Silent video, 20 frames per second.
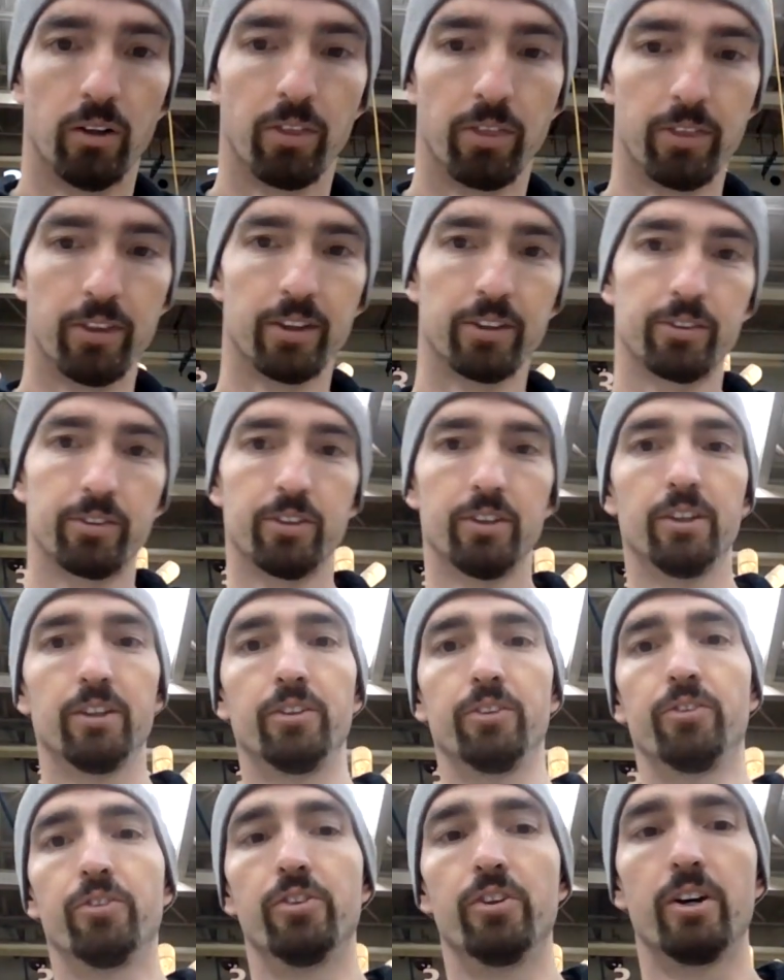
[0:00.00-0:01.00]
This
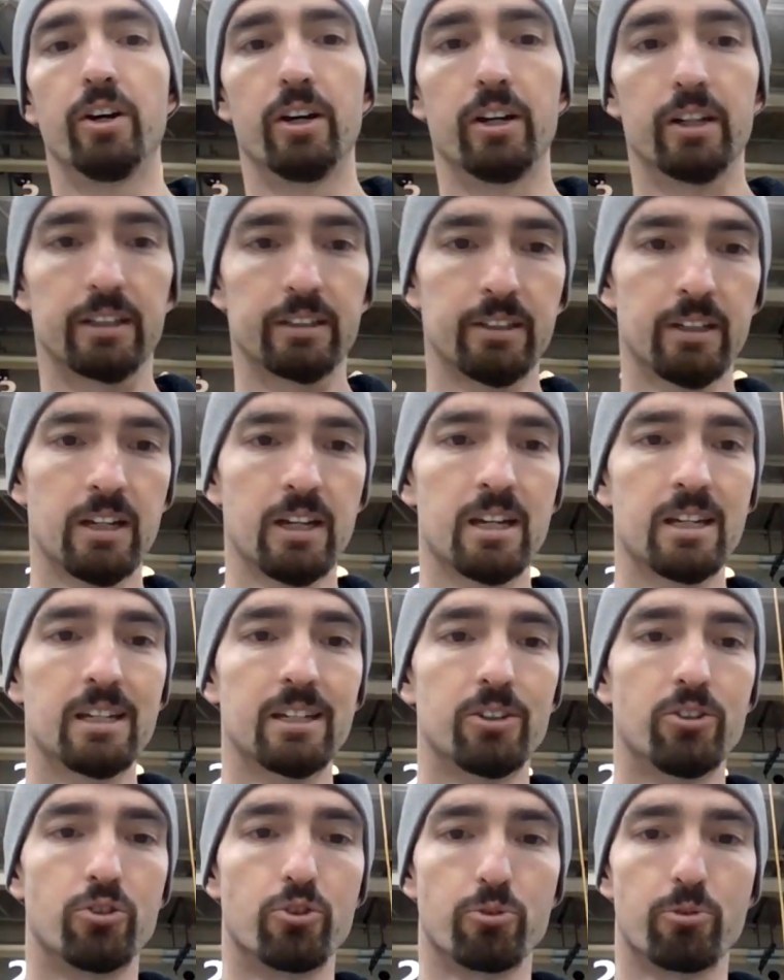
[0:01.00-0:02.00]
is the
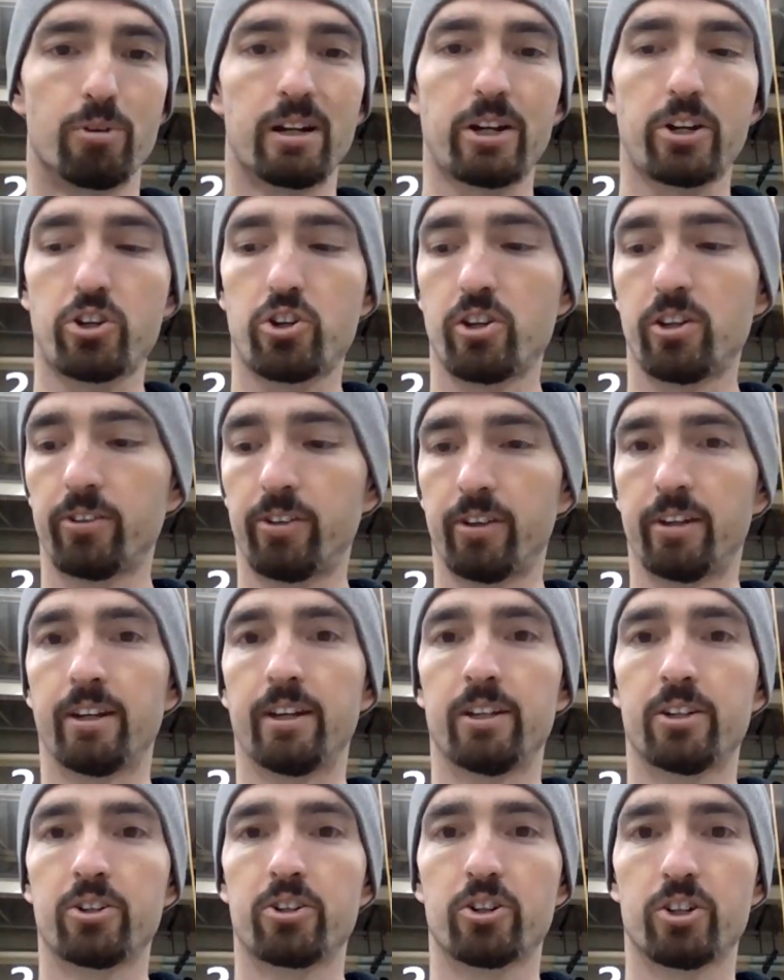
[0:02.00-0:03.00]
directions and
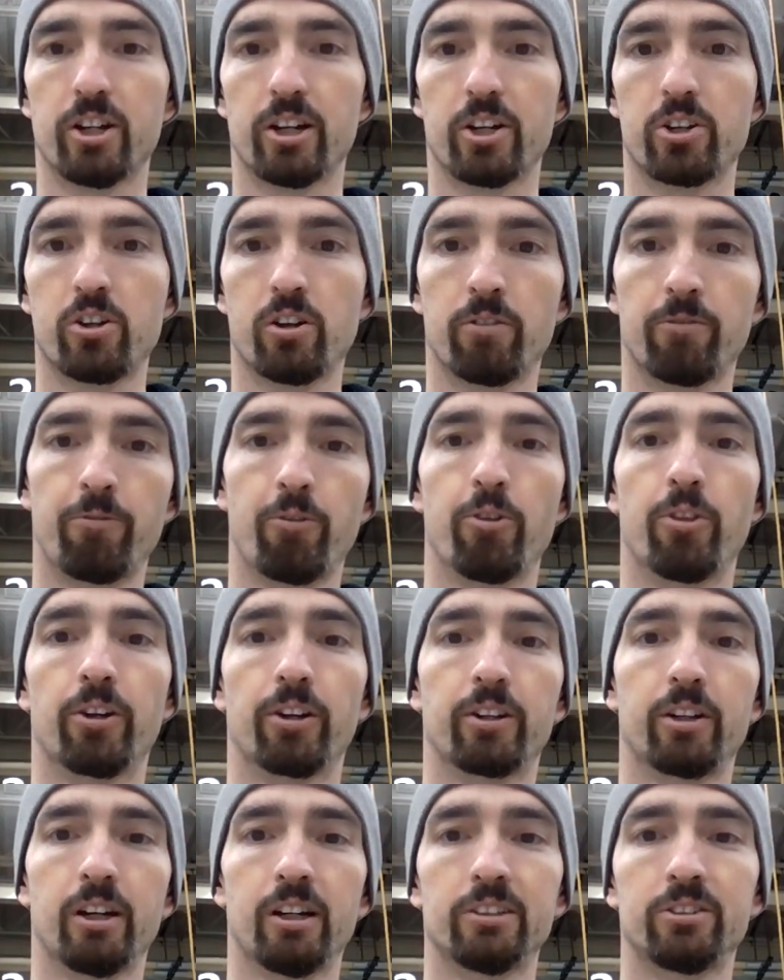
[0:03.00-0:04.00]
introduction for the
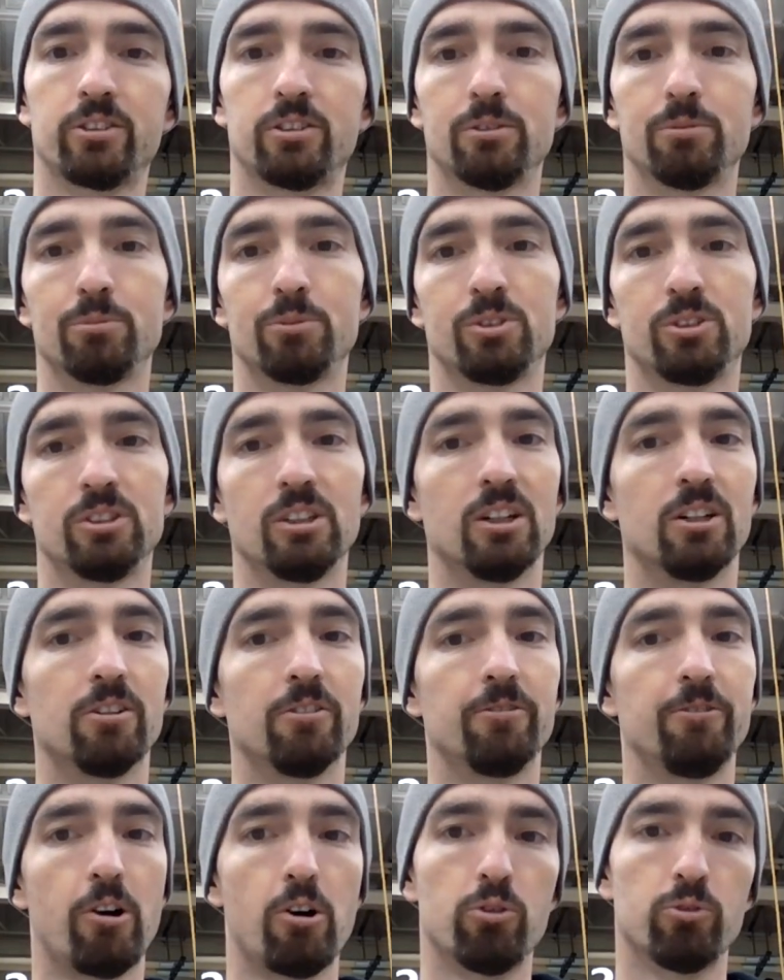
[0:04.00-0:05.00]
custom cell
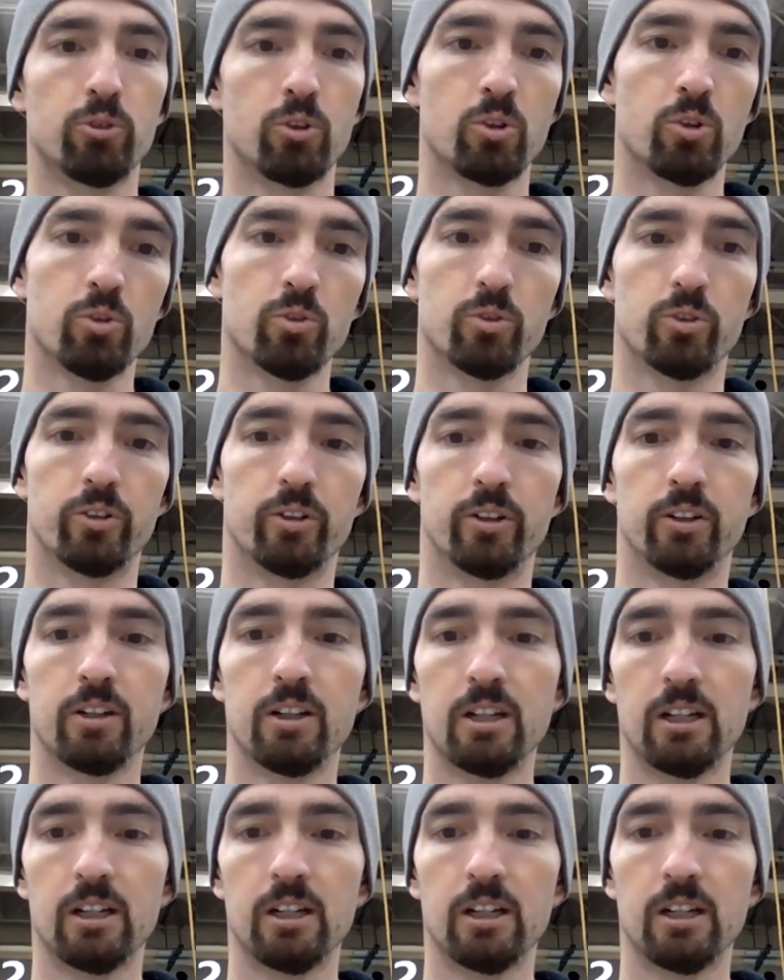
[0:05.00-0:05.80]
phone holder.